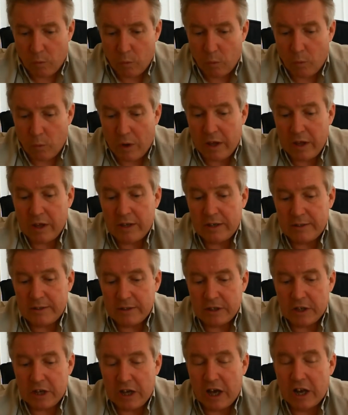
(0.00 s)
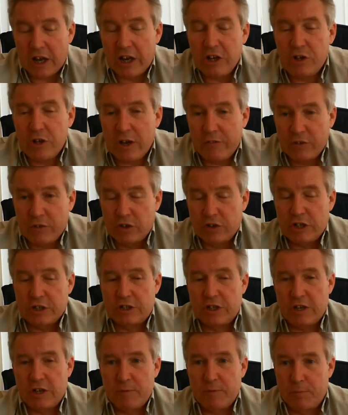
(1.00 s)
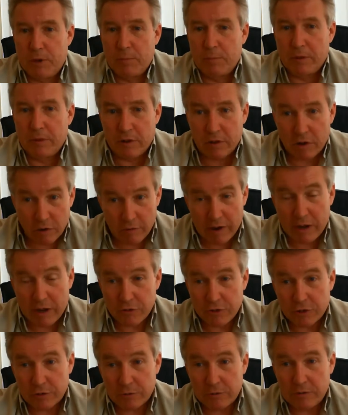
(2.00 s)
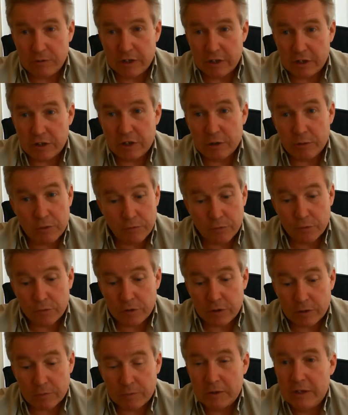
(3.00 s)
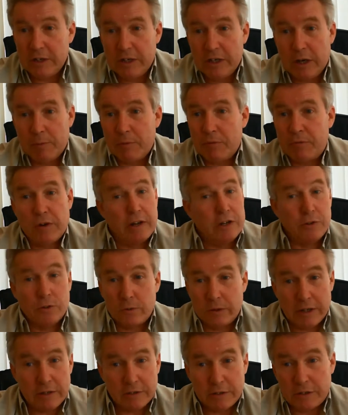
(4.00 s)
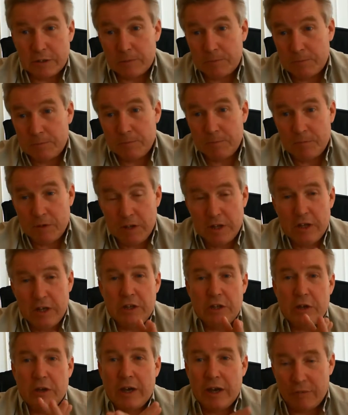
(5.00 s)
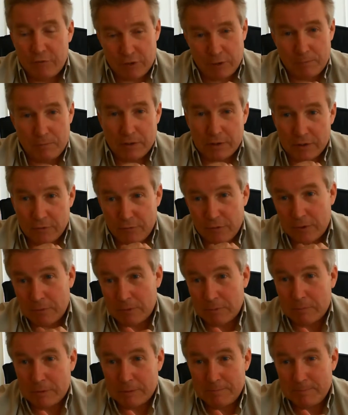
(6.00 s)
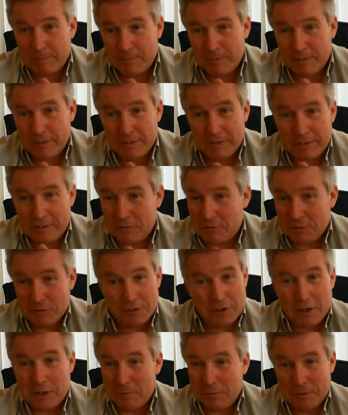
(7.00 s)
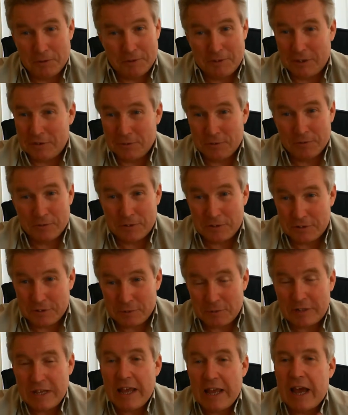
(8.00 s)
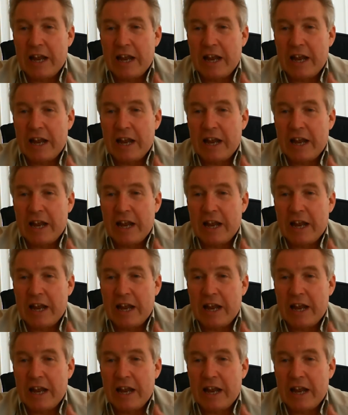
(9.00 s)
Well, unless you have a team of people that are around you that can do it for you, I'm afraid it's all down to you. You have to pick the phone up. It's just hard work, that's all there is to it.